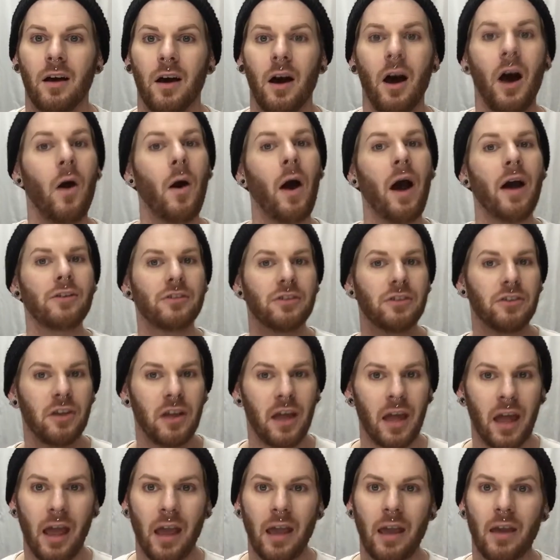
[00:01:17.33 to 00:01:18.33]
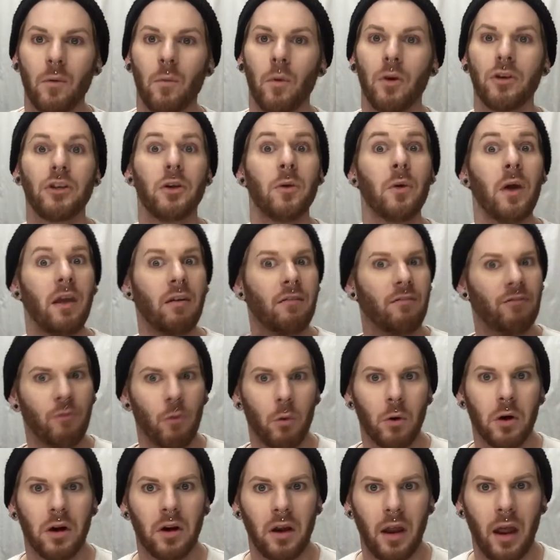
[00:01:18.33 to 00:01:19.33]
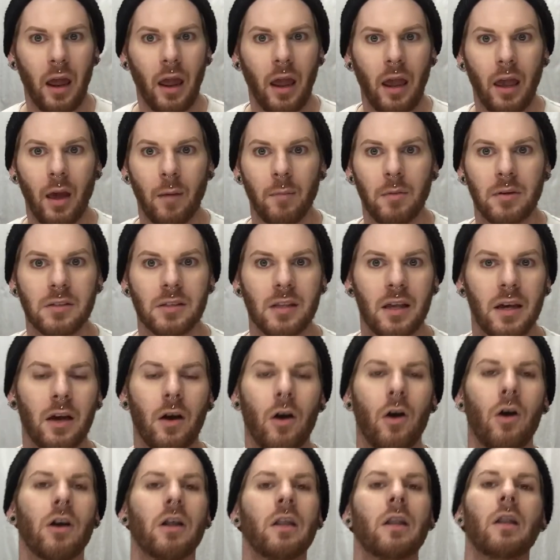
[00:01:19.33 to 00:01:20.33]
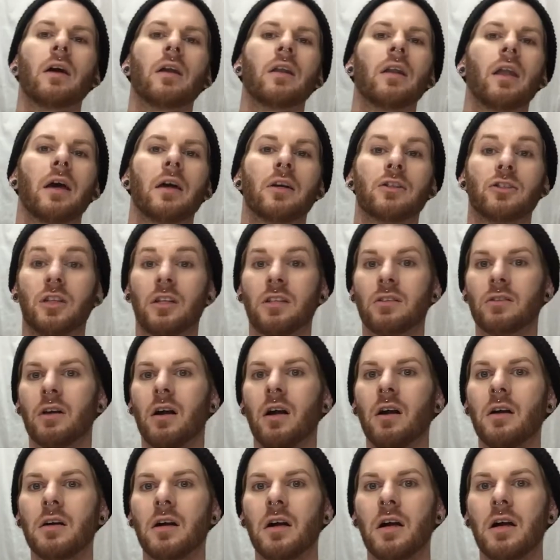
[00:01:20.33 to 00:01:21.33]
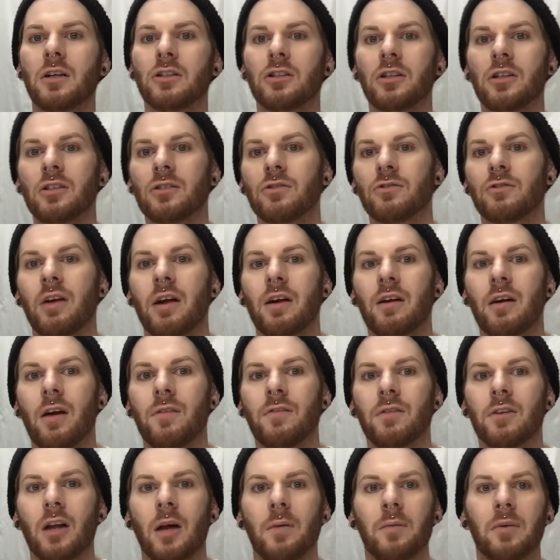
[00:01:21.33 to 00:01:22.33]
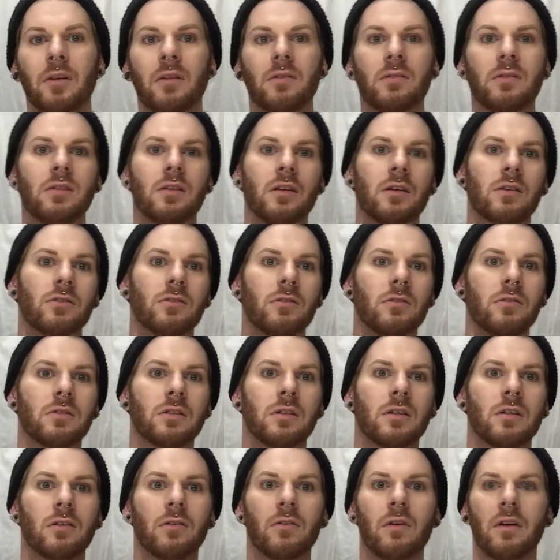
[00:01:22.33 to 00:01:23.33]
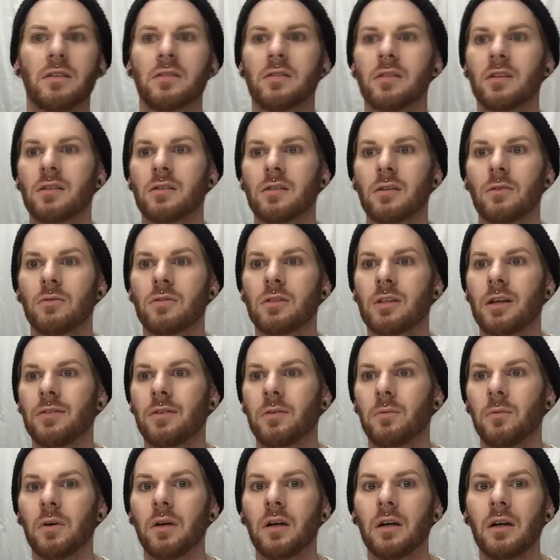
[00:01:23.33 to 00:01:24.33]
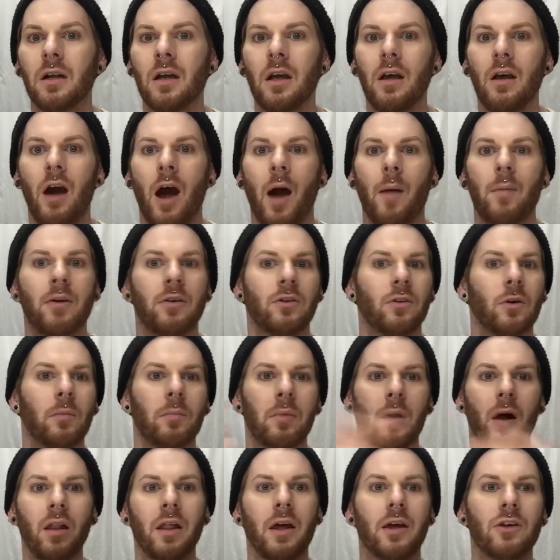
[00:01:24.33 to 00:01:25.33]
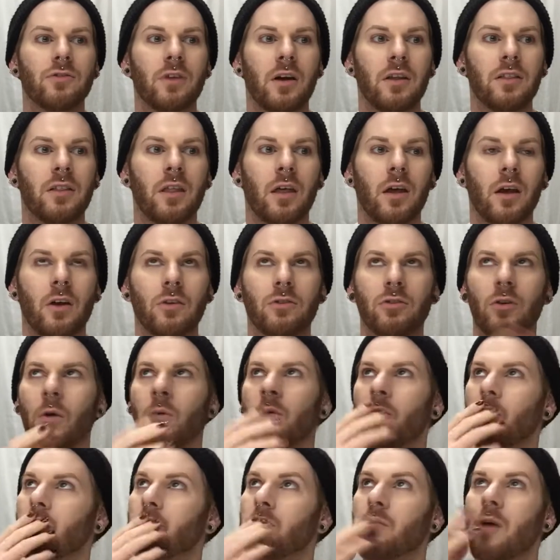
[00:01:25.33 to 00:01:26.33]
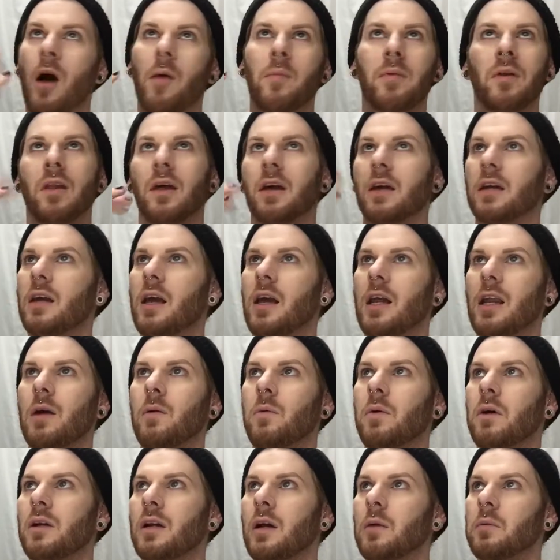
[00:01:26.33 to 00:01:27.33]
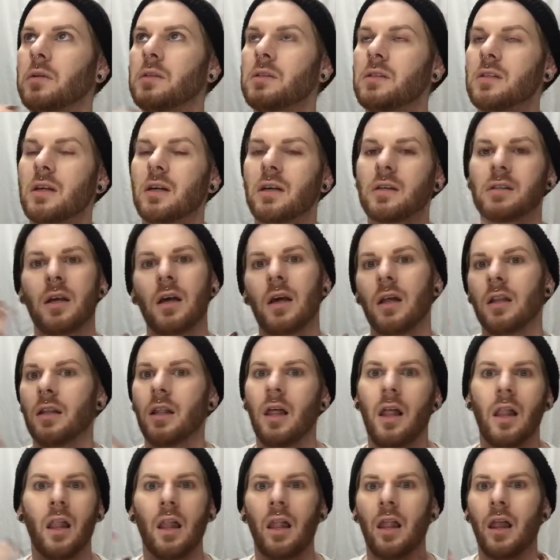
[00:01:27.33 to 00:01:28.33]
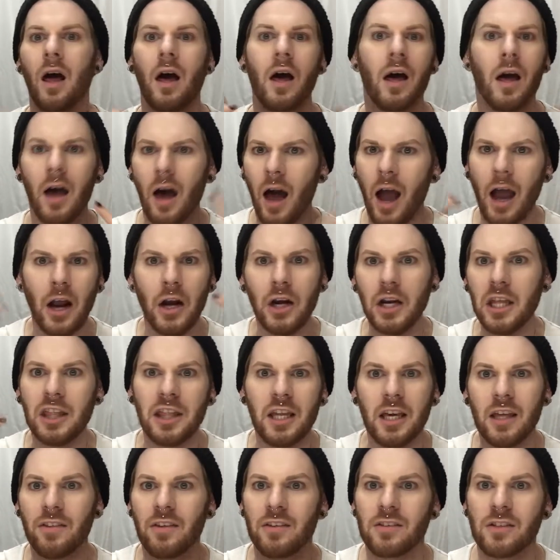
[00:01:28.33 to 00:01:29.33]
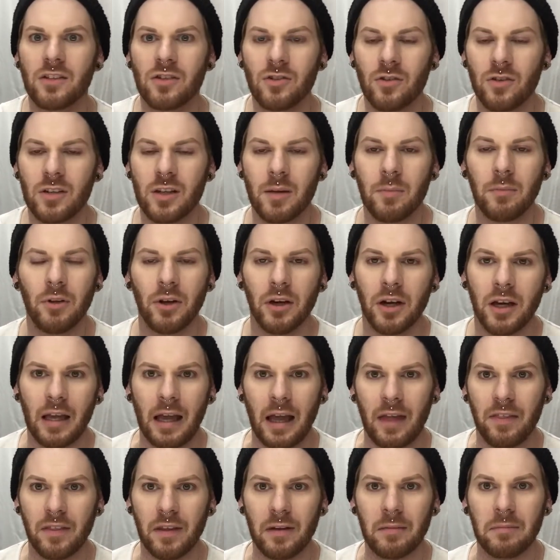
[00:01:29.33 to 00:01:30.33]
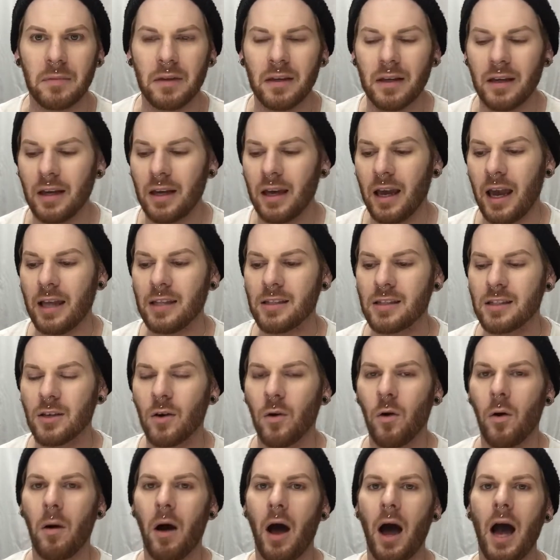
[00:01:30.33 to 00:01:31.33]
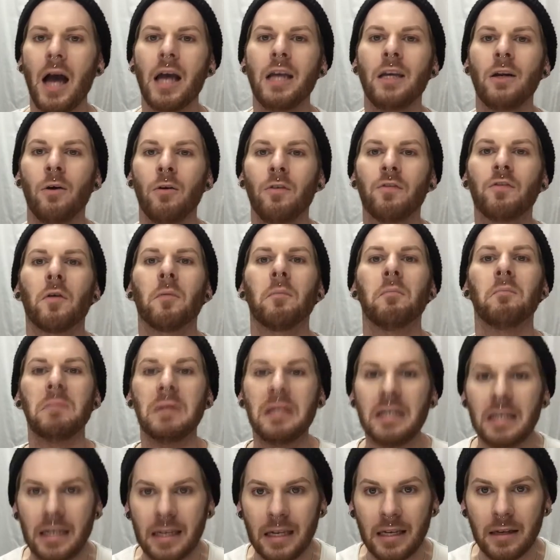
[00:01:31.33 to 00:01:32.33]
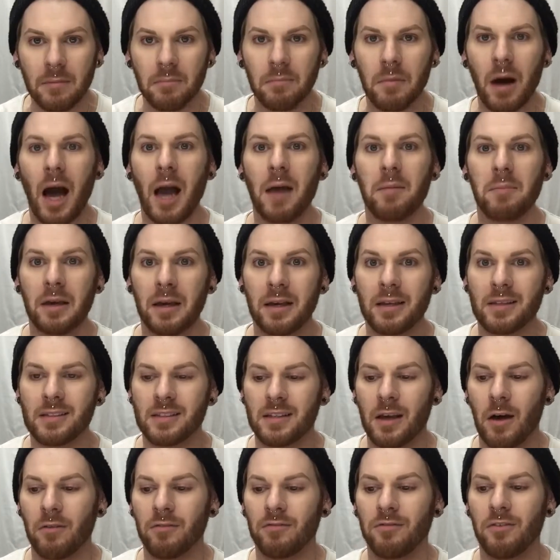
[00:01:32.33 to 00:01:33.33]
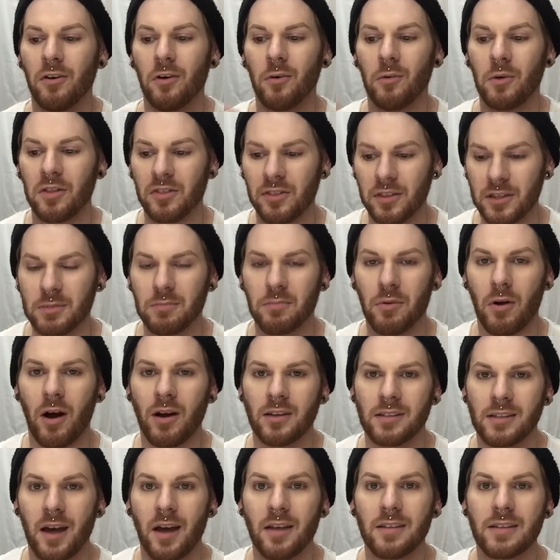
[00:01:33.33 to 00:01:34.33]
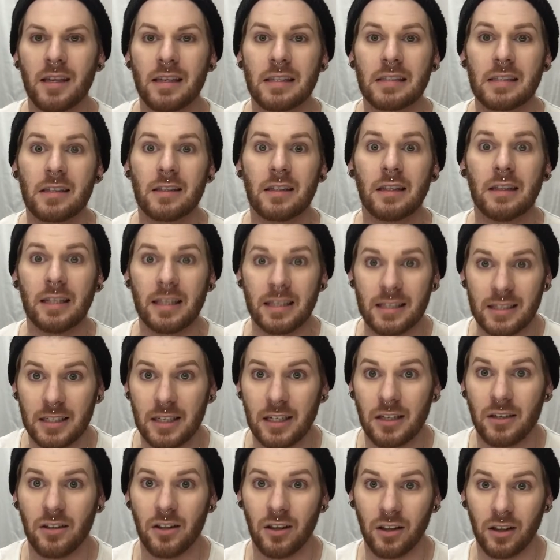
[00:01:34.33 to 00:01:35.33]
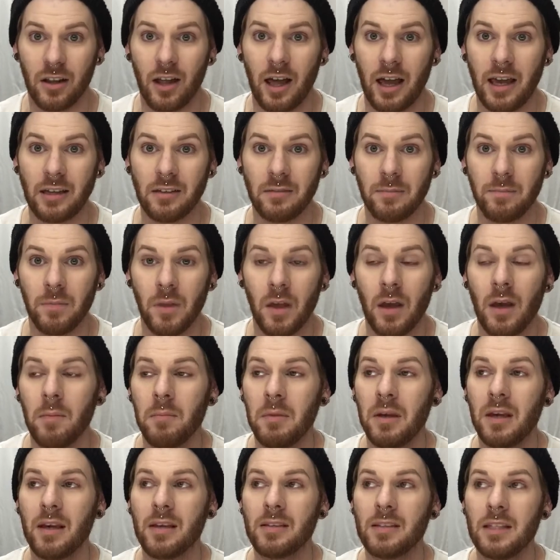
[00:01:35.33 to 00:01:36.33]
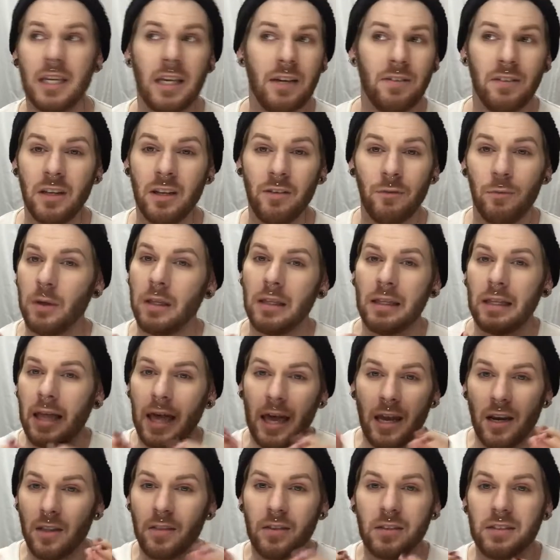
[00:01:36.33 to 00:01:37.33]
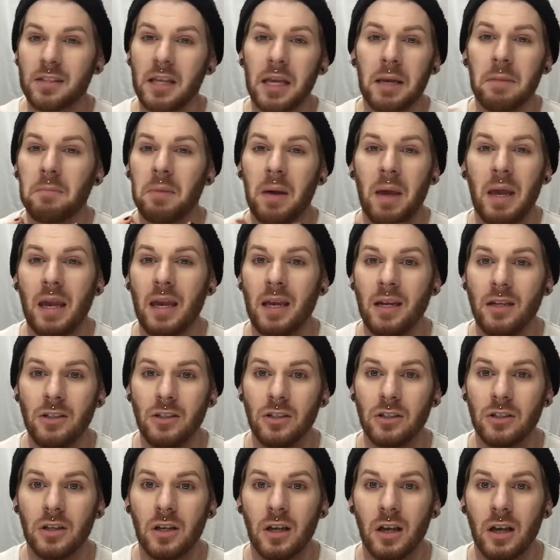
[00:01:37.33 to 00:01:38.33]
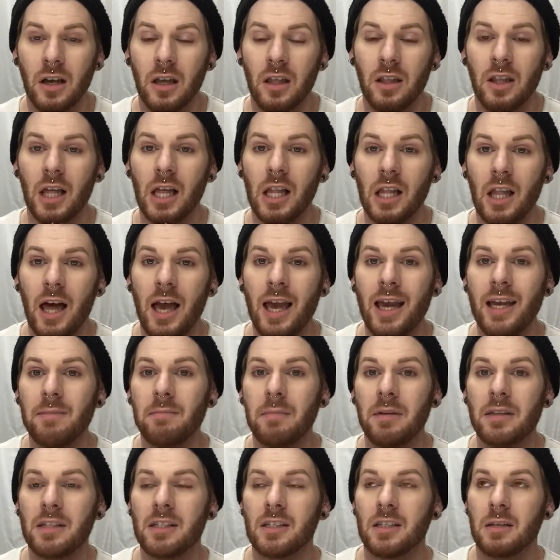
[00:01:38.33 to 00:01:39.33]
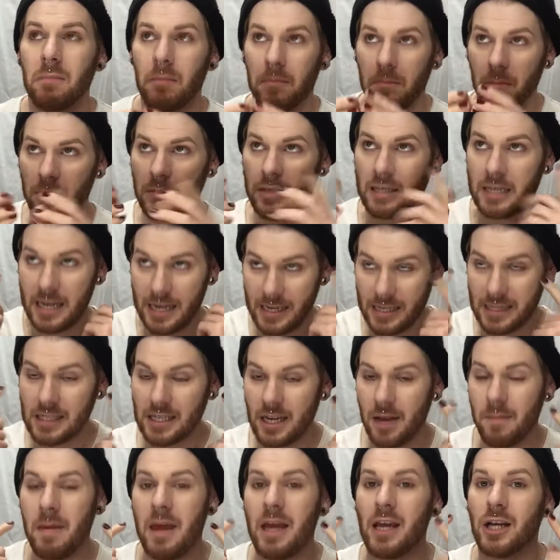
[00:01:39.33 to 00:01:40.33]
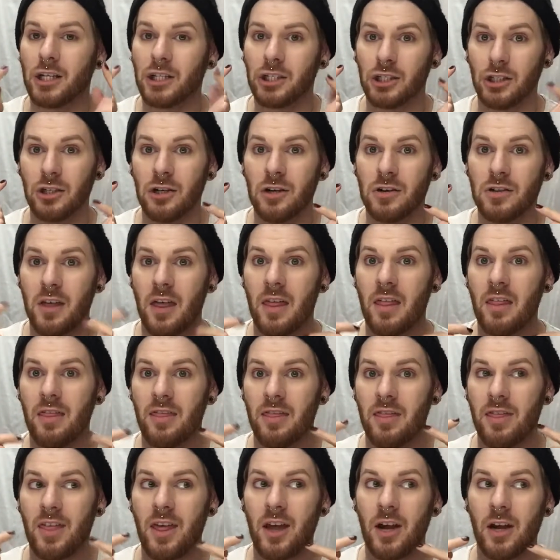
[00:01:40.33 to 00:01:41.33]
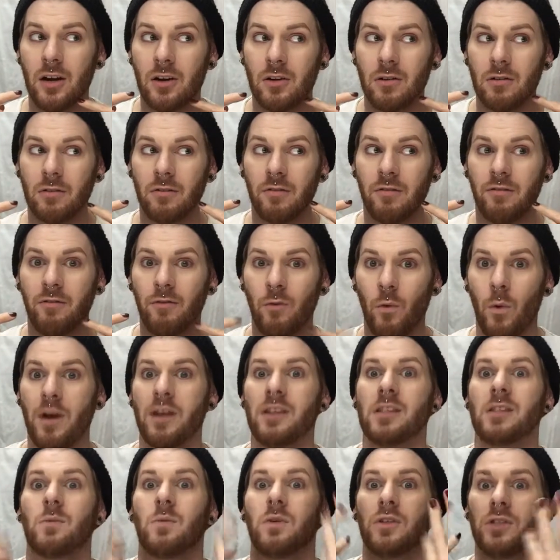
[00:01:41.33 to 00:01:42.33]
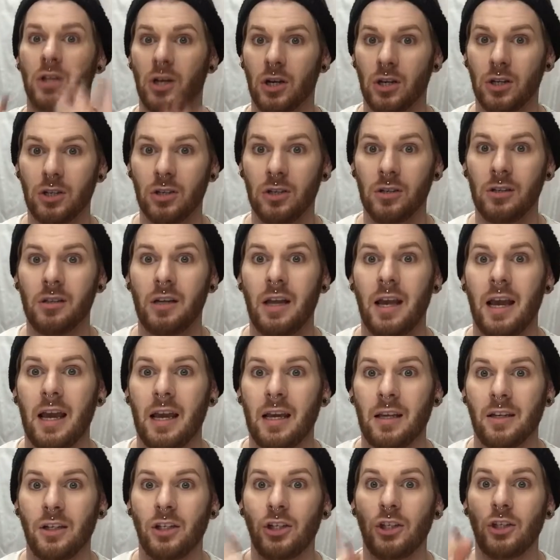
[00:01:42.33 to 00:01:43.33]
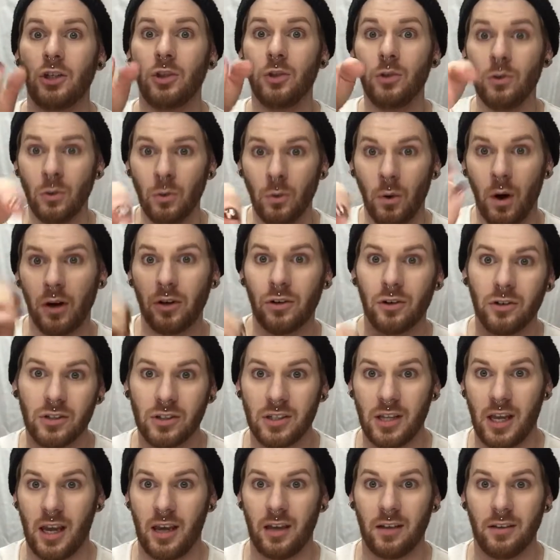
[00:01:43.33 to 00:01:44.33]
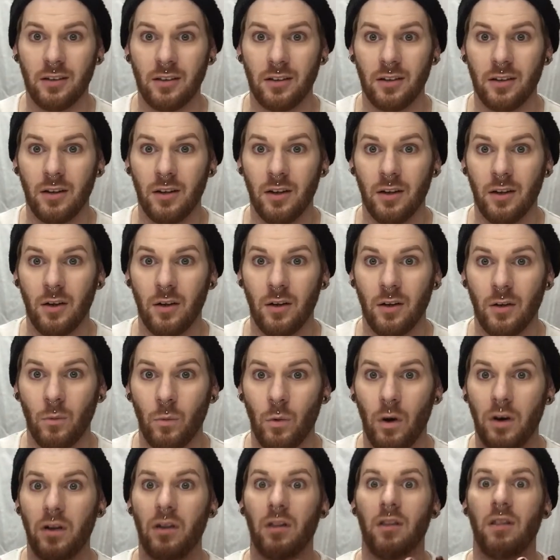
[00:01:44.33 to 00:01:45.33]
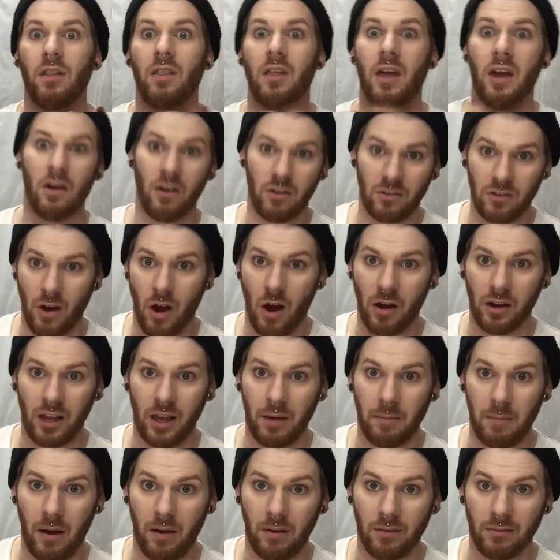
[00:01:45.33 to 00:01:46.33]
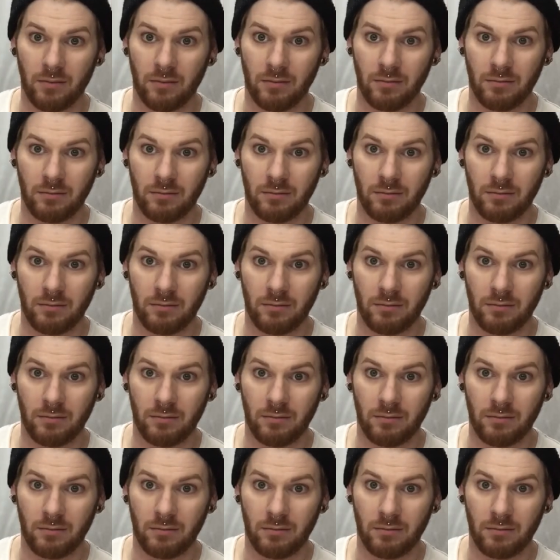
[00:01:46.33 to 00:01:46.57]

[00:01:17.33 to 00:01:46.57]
how was your day? What do you in for today? I'm just like already looking like she needs her haircut, she needs her grade covered. I'm gonna use 6 stroke 0 and 6 stroke 7-1. I'm gonna do a balayage right there, tone it with probably like an 881, 916, la la la. I already think this as soon as I'm looking at them. And so I know for me, my biggest downfall with this process is listening to the client. Because even if we land on the same page, the client needs to make sure that their voice was heard and you understand what they're talking about.